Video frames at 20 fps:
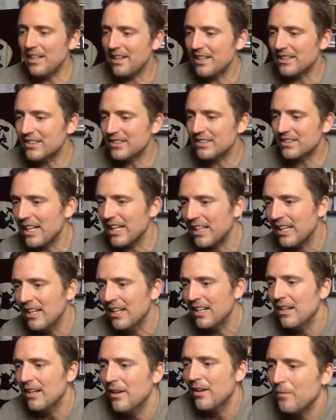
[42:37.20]
this like
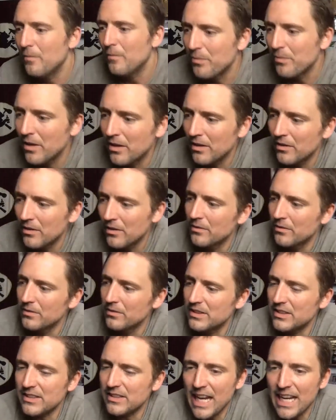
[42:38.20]

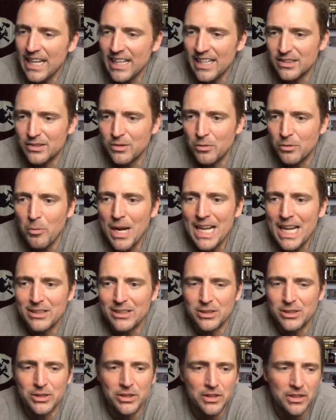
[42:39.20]
statist
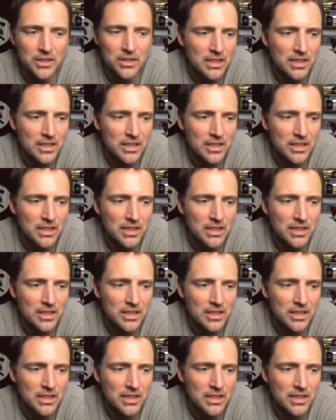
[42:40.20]
witch.